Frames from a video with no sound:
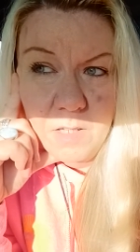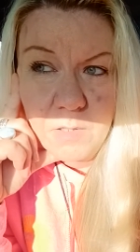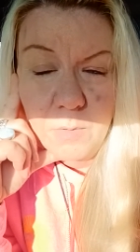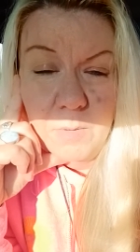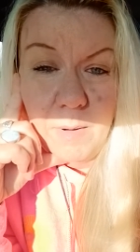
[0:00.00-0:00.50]

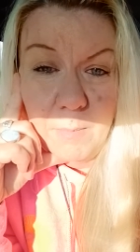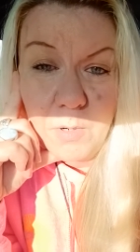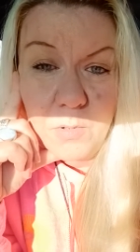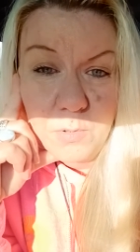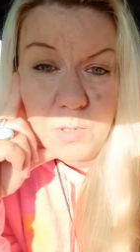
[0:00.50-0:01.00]
To
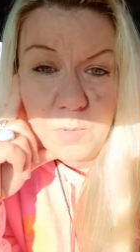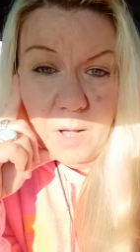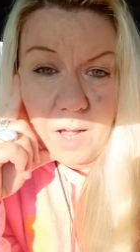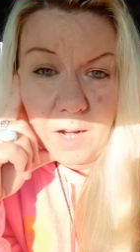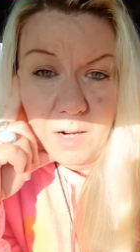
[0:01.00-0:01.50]
remember who you
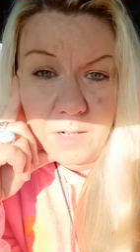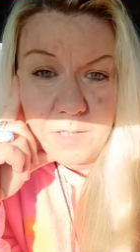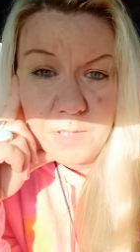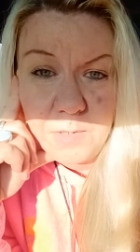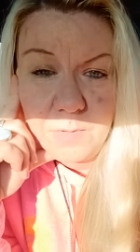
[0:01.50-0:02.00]
are
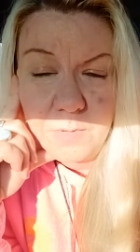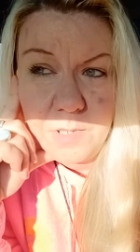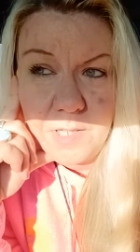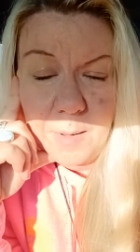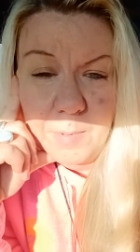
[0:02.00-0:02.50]
is to
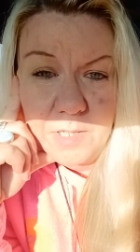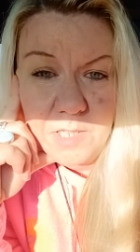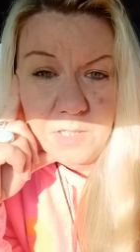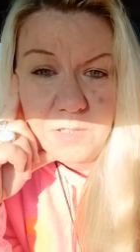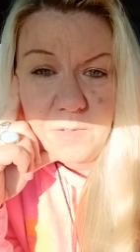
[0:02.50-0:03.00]
step
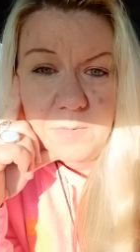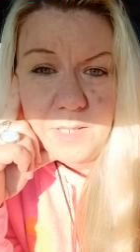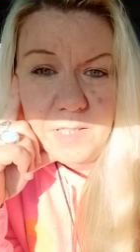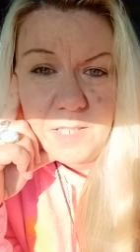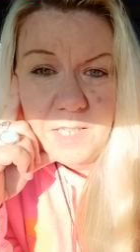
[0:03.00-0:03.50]
into your
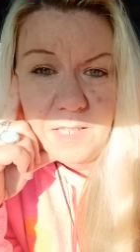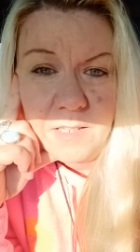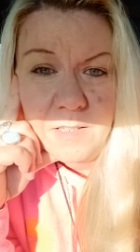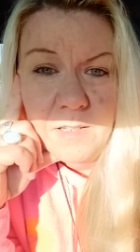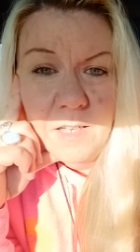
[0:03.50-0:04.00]
divinity
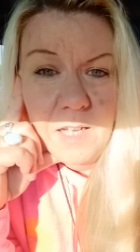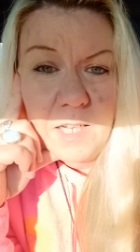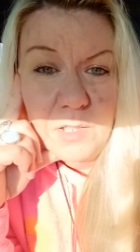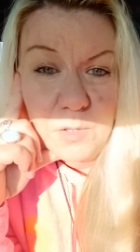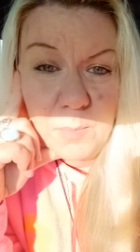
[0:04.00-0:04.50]

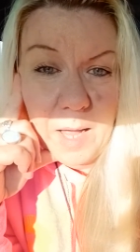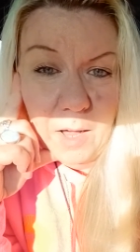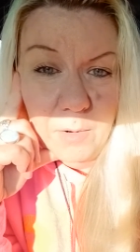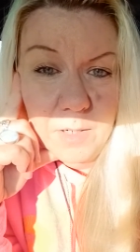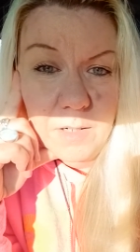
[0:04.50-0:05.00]
and your
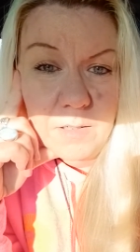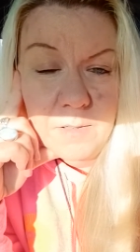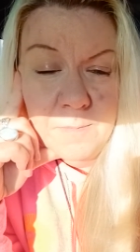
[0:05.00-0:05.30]
power